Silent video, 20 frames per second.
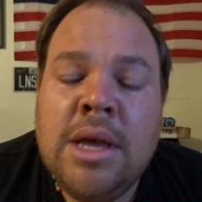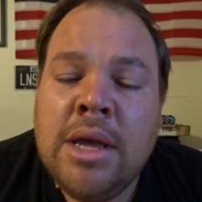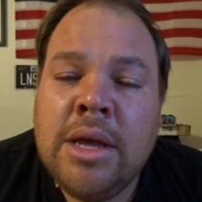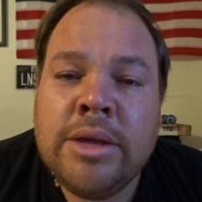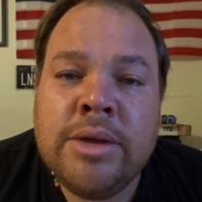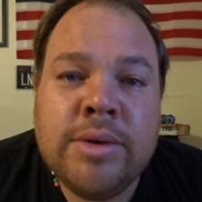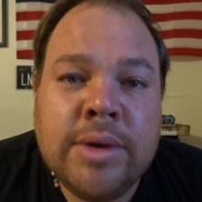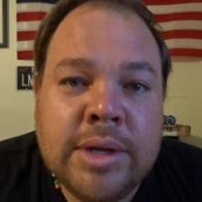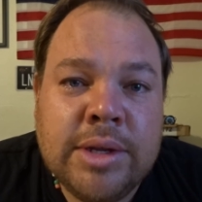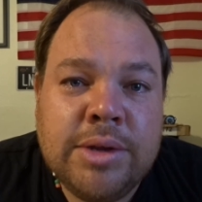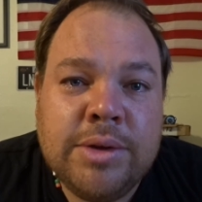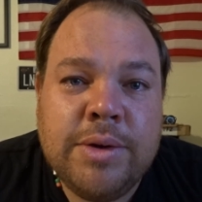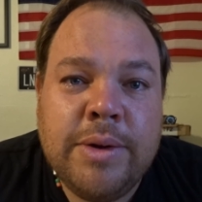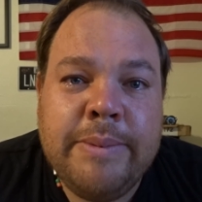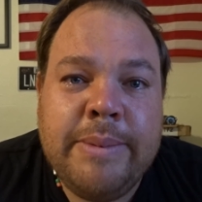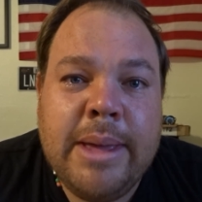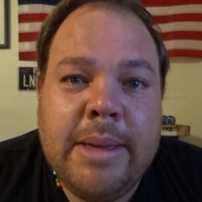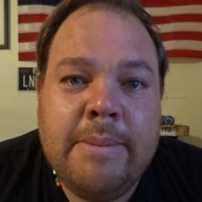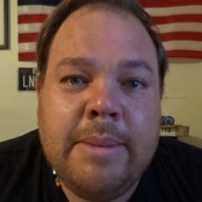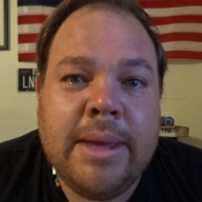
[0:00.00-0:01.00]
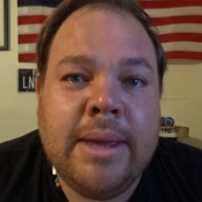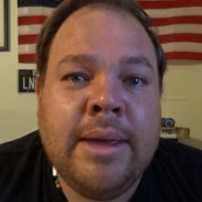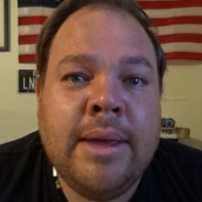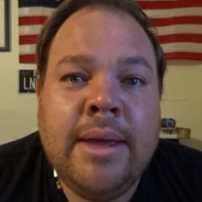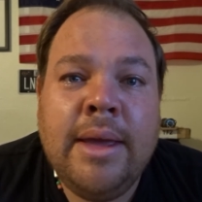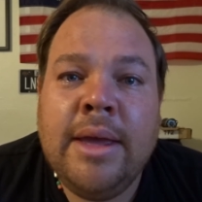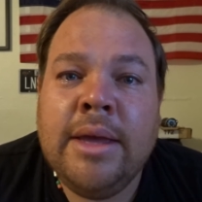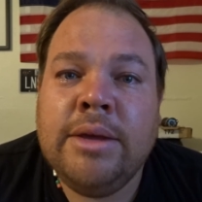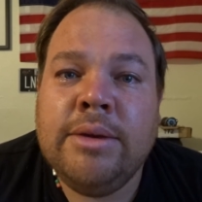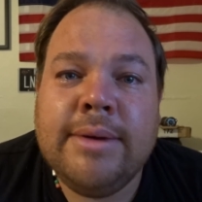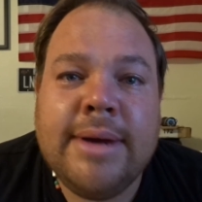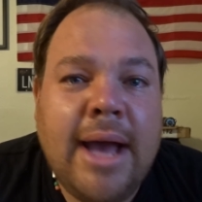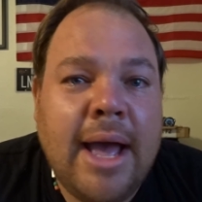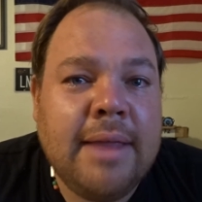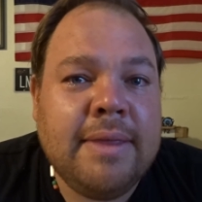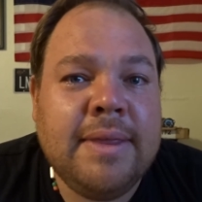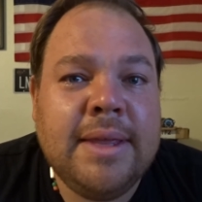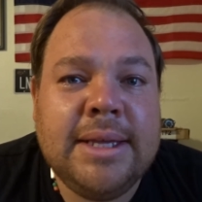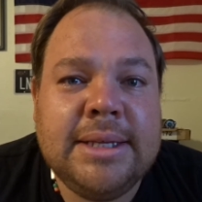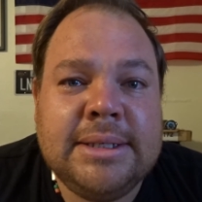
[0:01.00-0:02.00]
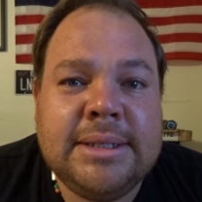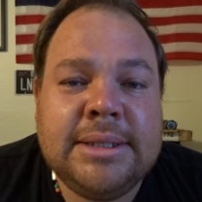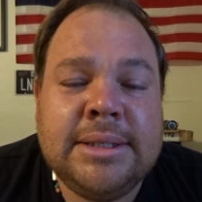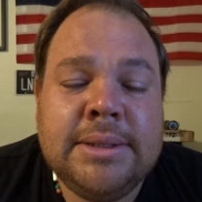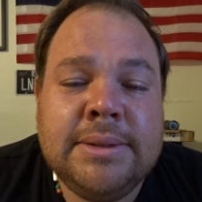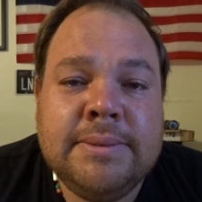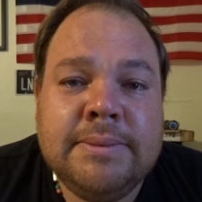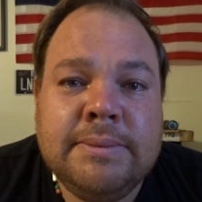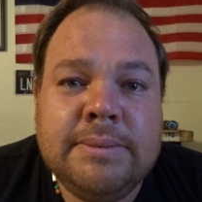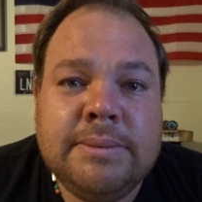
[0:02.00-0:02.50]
You can do it, baby. You got this.